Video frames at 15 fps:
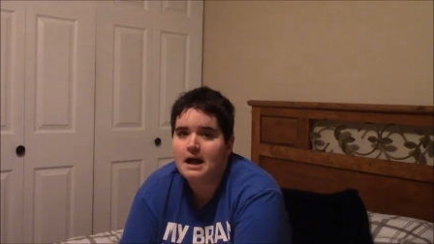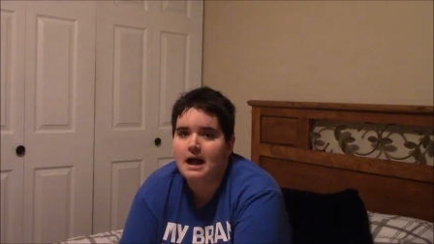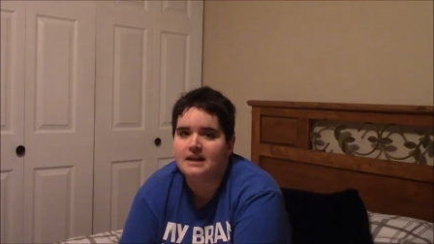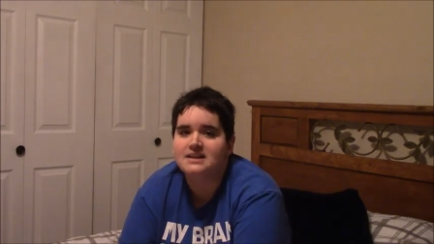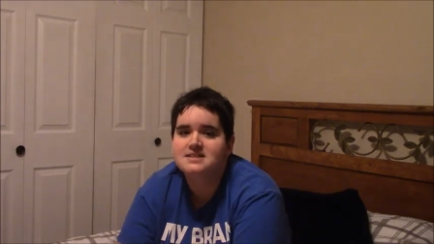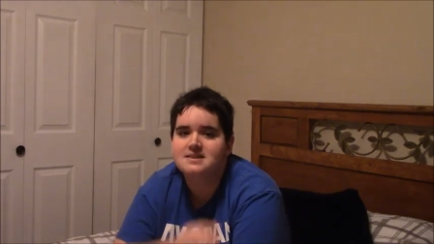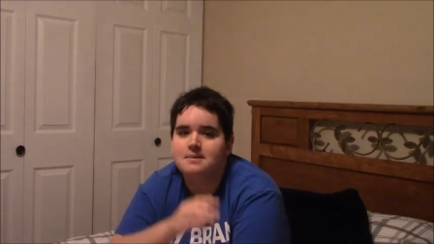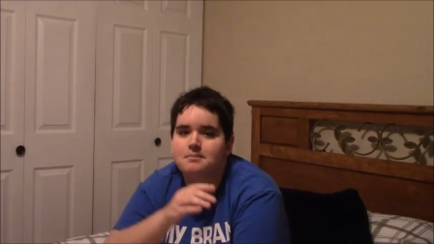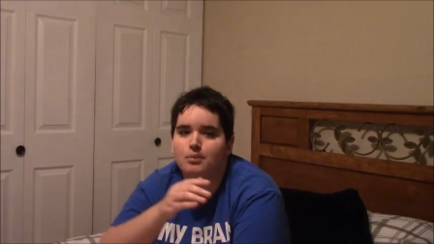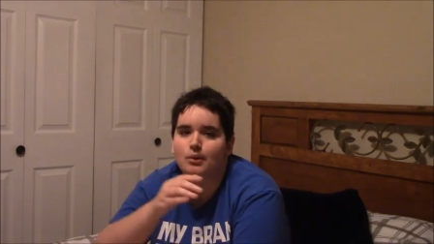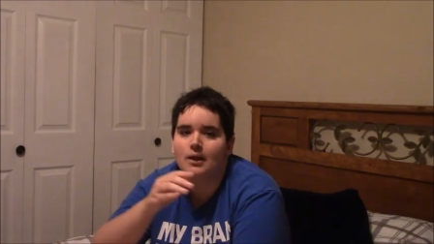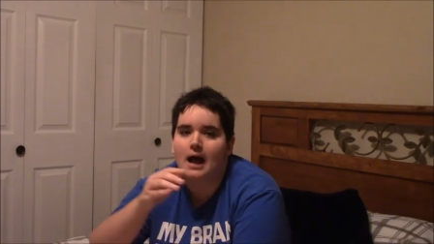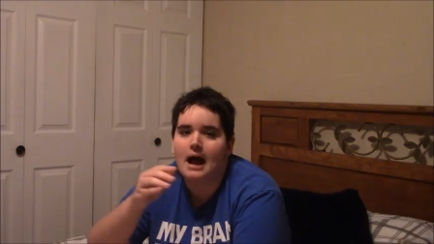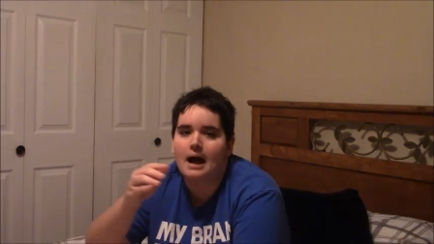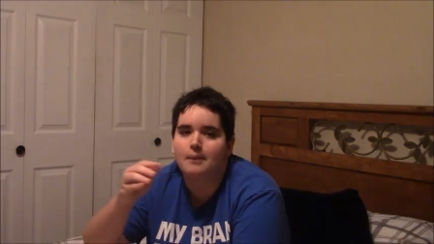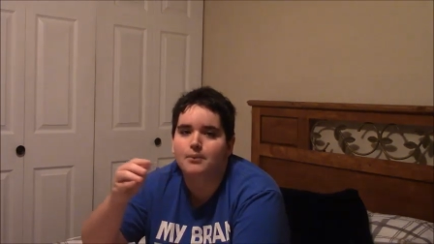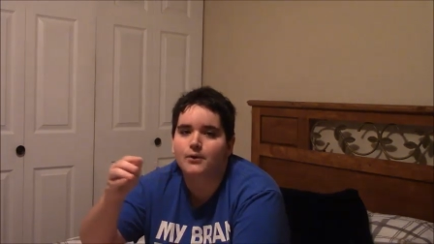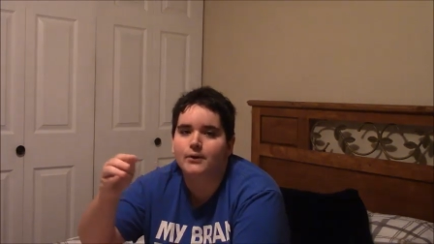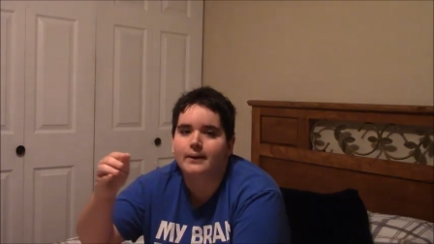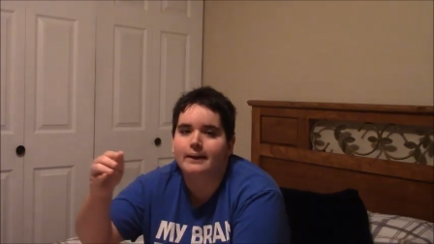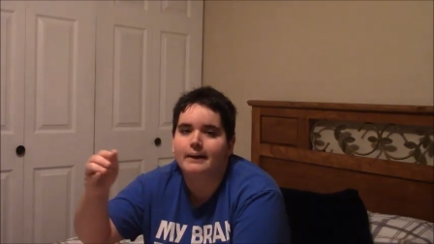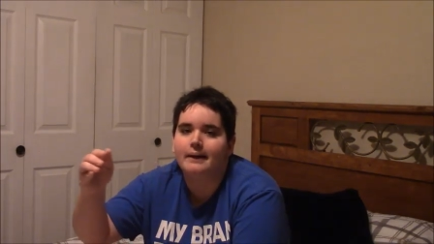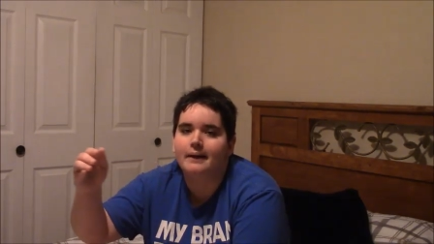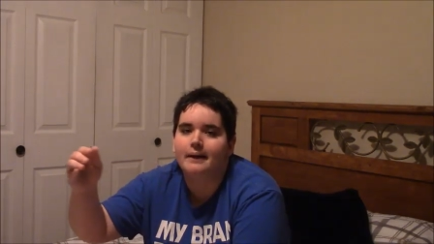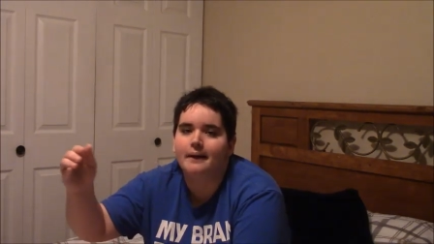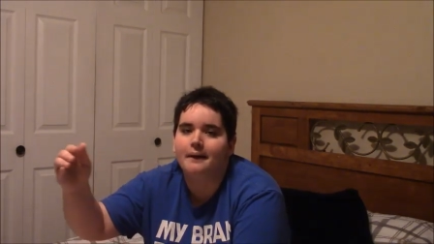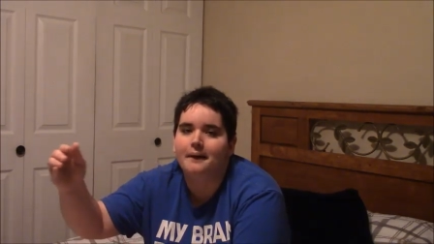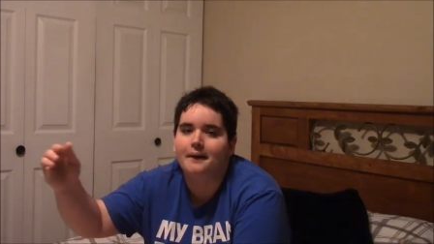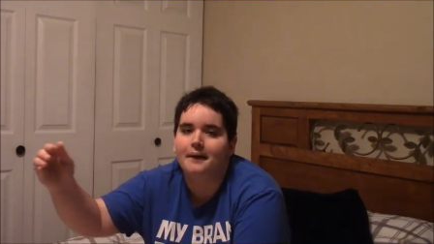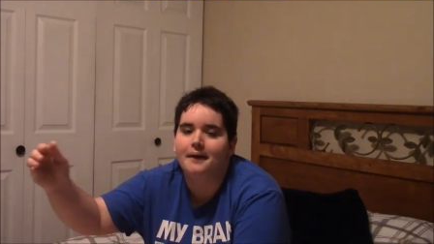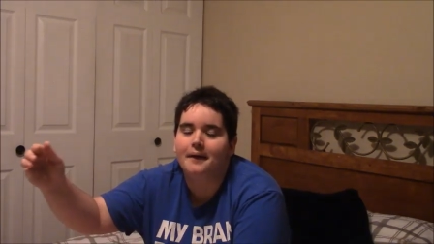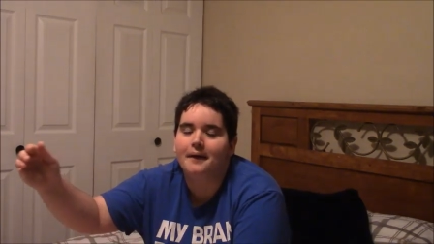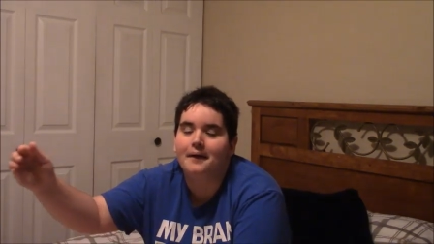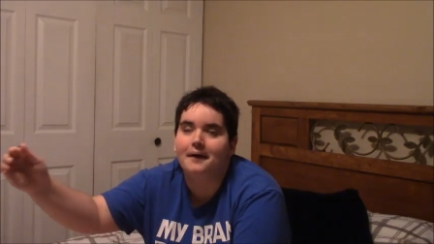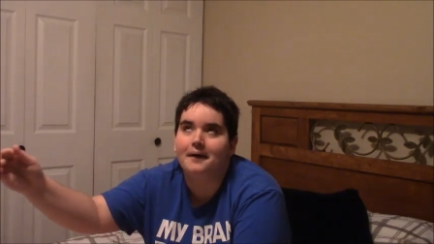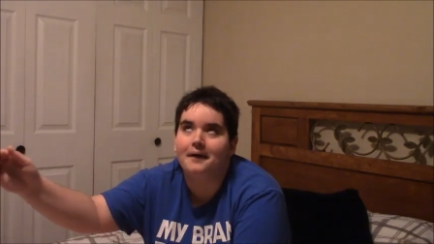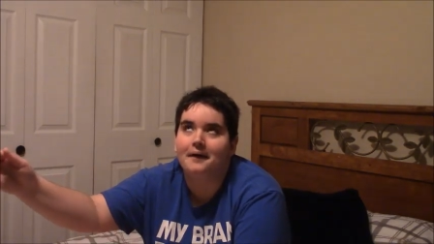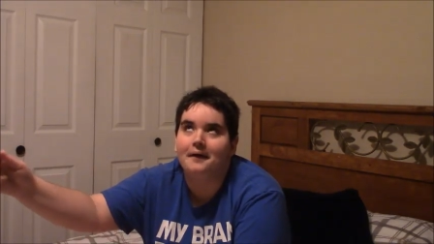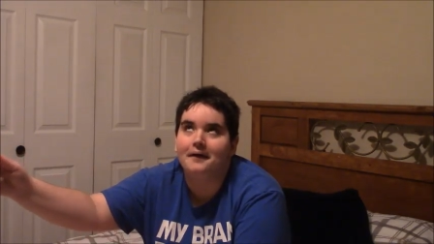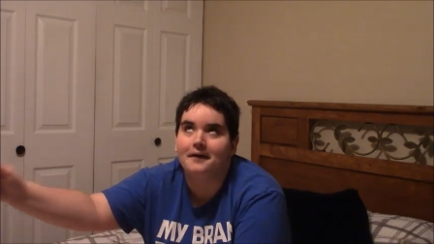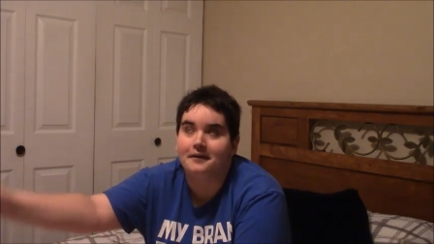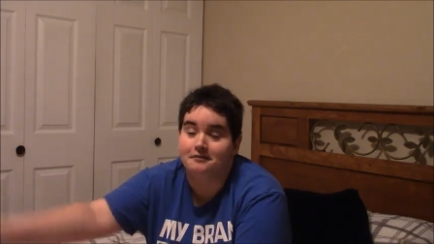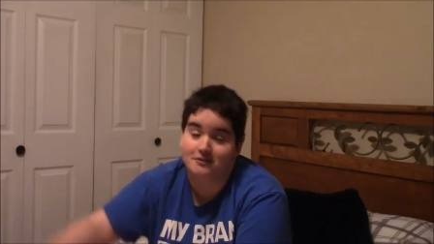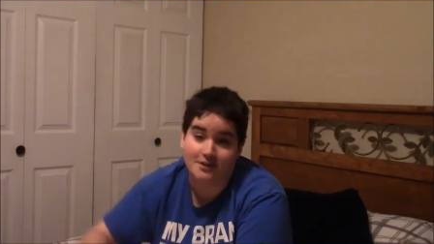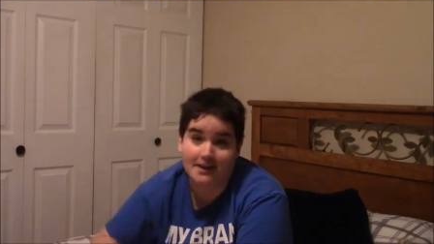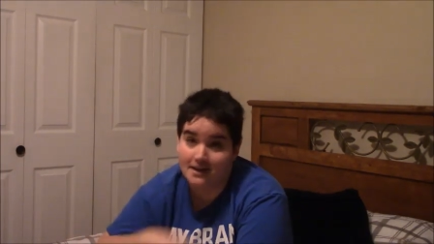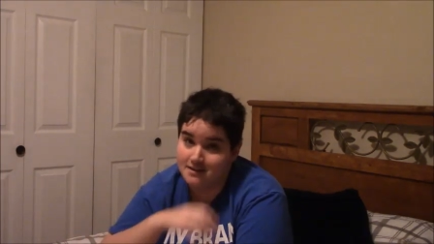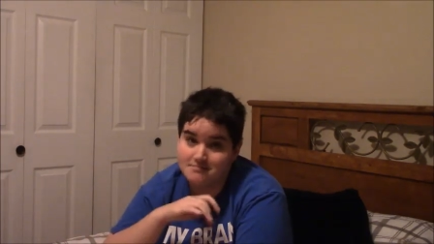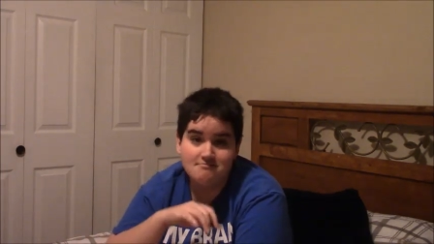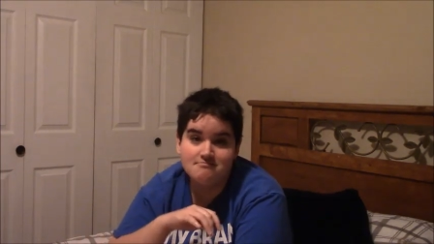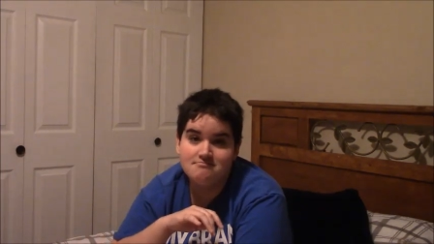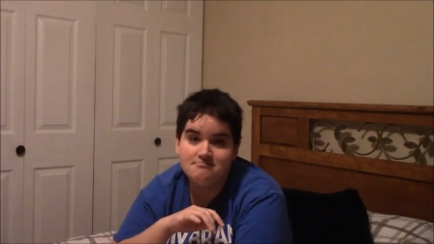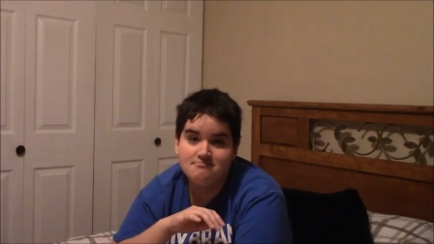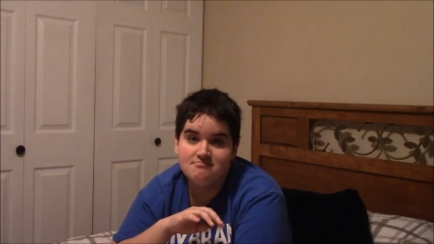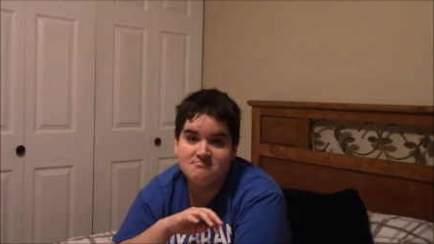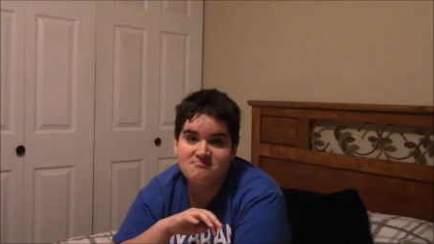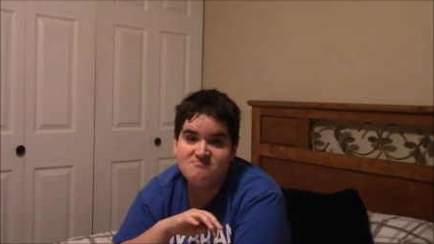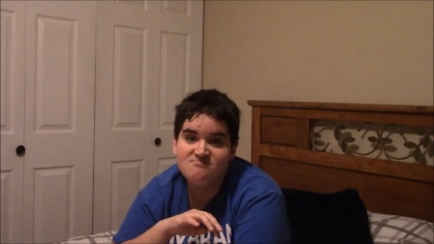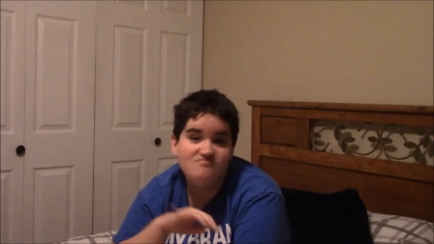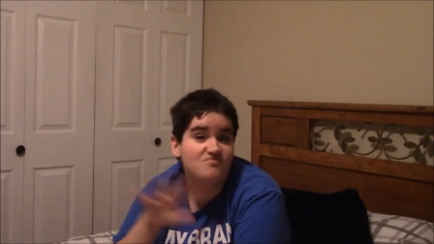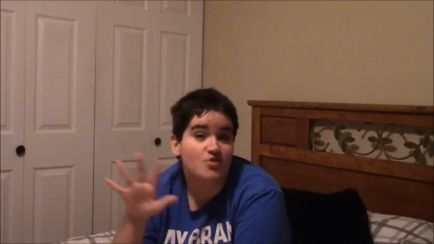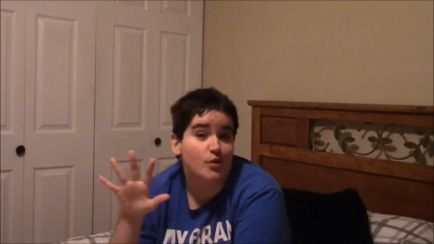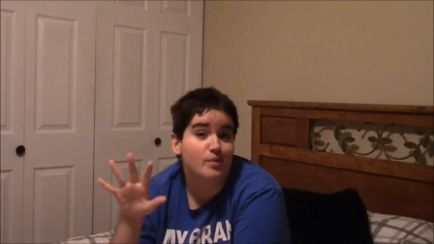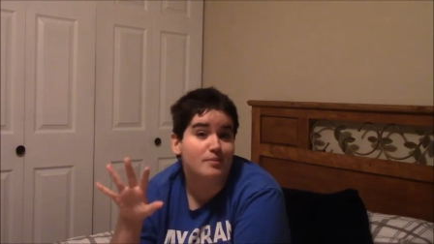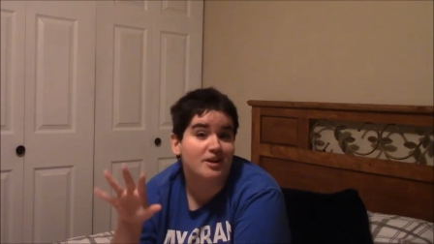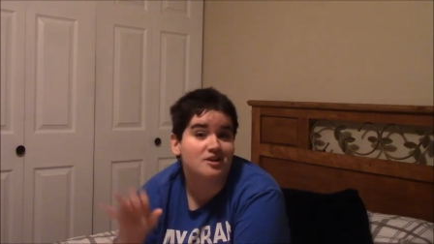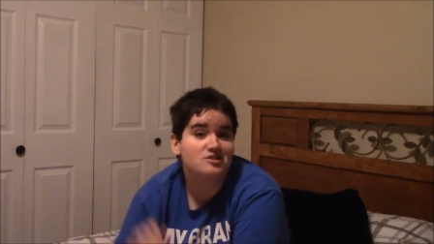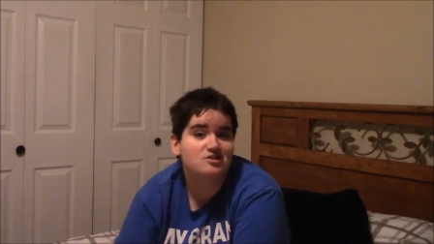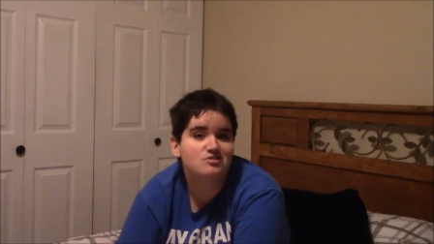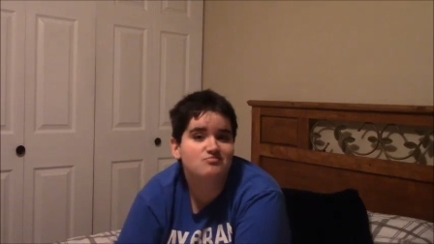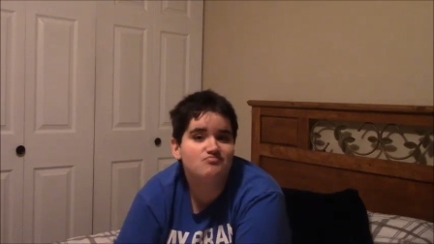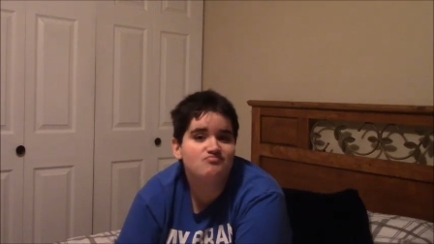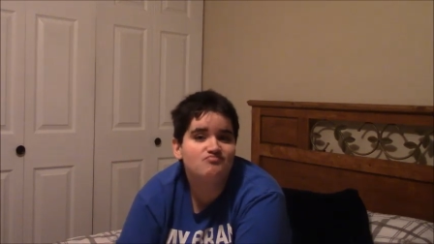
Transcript: Unless I'm blabbering for like three minutes.